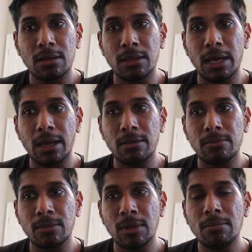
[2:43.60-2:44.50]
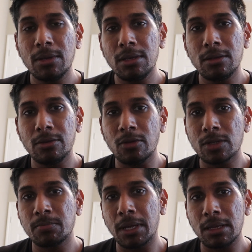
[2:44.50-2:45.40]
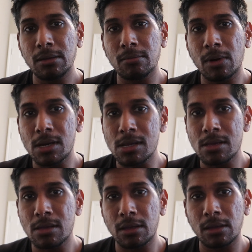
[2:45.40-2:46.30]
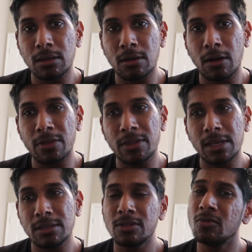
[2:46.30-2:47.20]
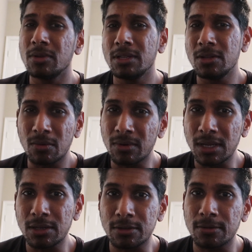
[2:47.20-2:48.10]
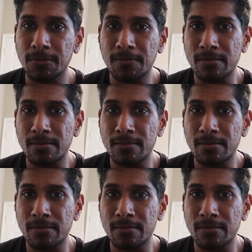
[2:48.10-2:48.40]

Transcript: that maybe you're spending money on things that you really don't need to.